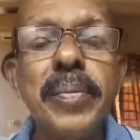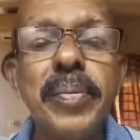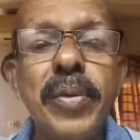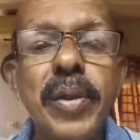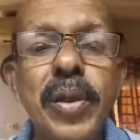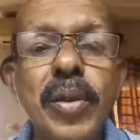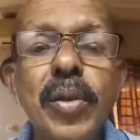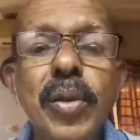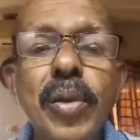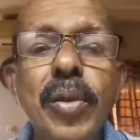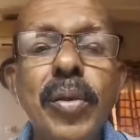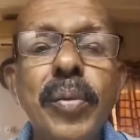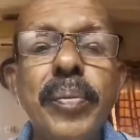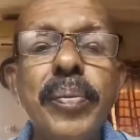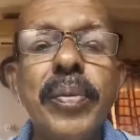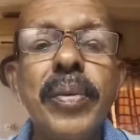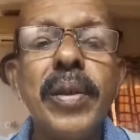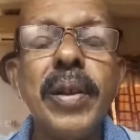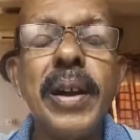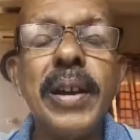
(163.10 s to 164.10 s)
you know,
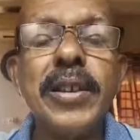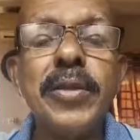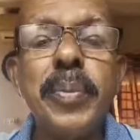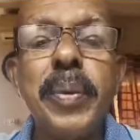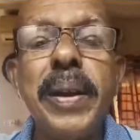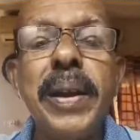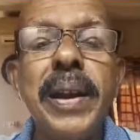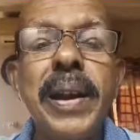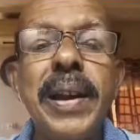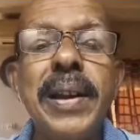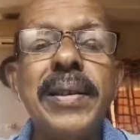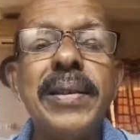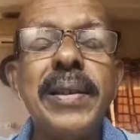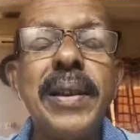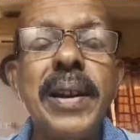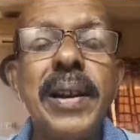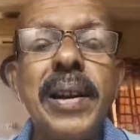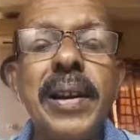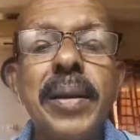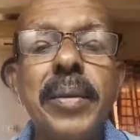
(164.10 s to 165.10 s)
experienced
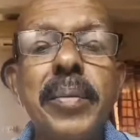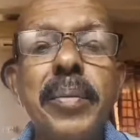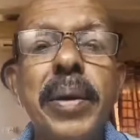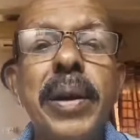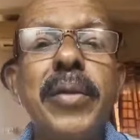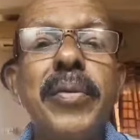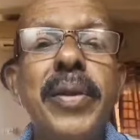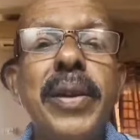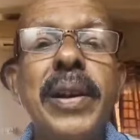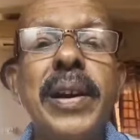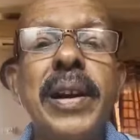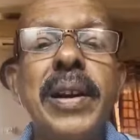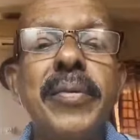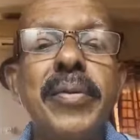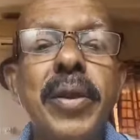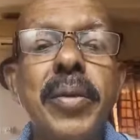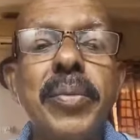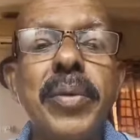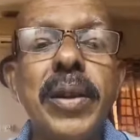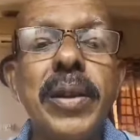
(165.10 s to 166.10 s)
and benefited
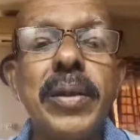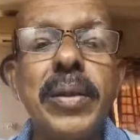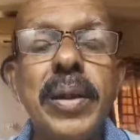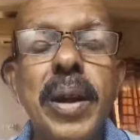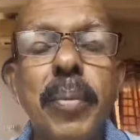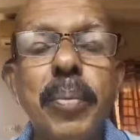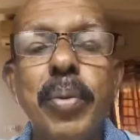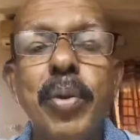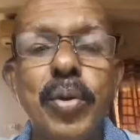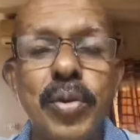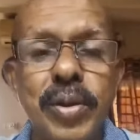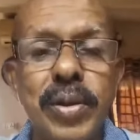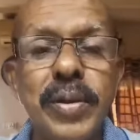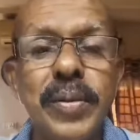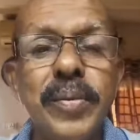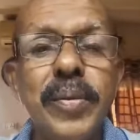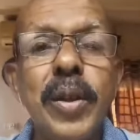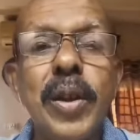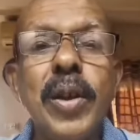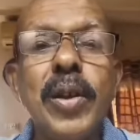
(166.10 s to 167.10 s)
from this approach.
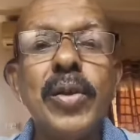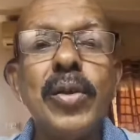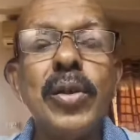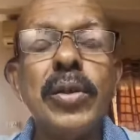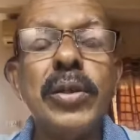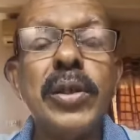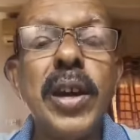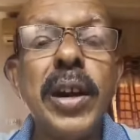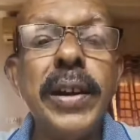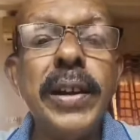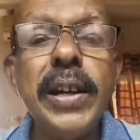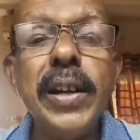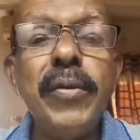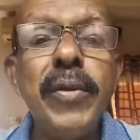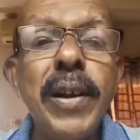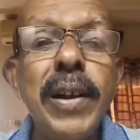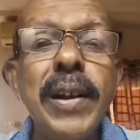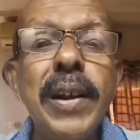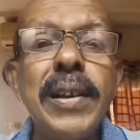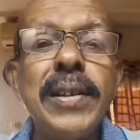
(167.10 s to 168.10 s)
So 30
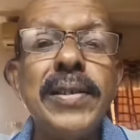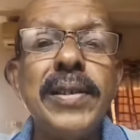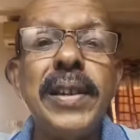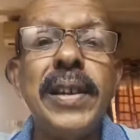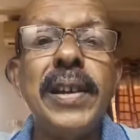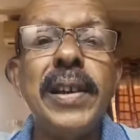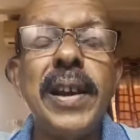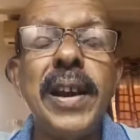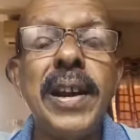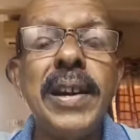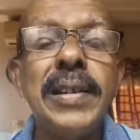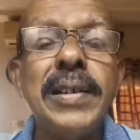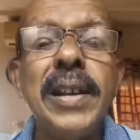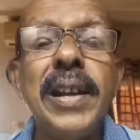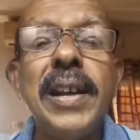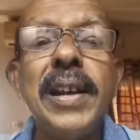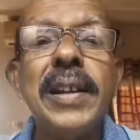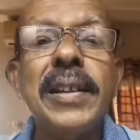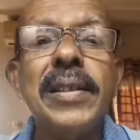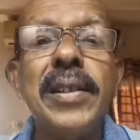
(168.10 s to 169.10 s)
Wellness Secrets,
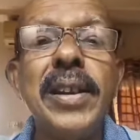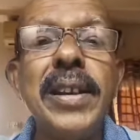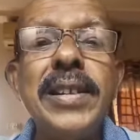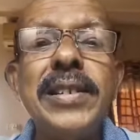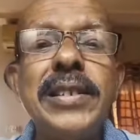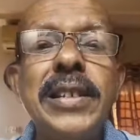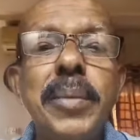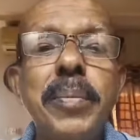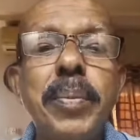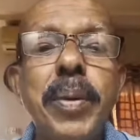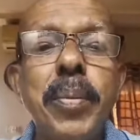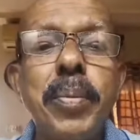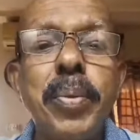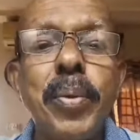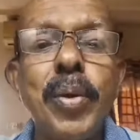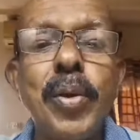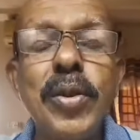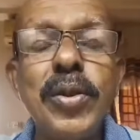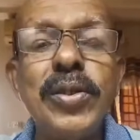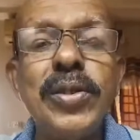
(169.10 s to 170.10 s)
3-step
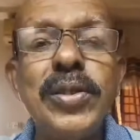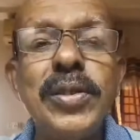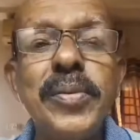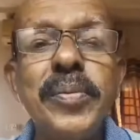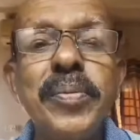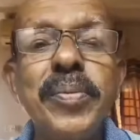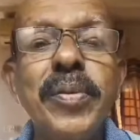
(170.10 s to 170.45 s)
approach.